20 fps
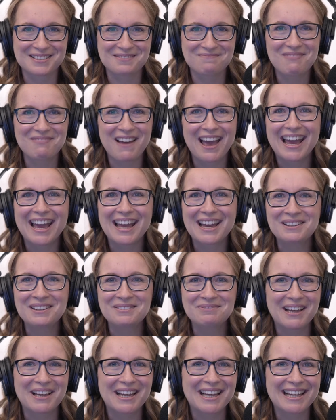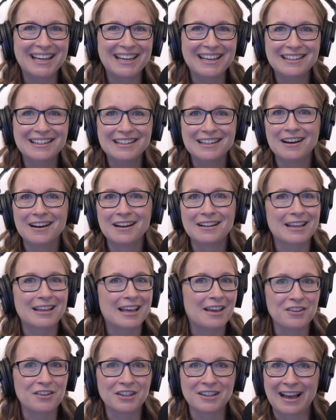Maybe
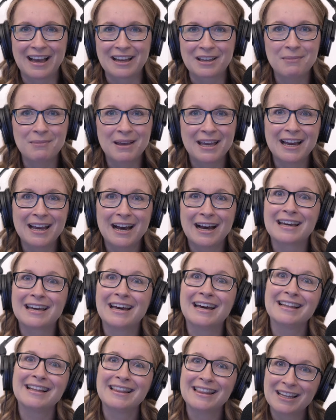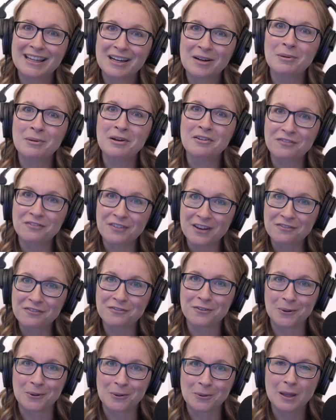if you're like me, I get a little bit
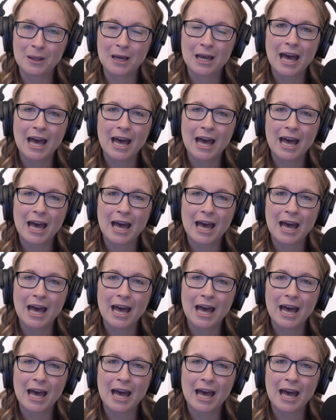fearful.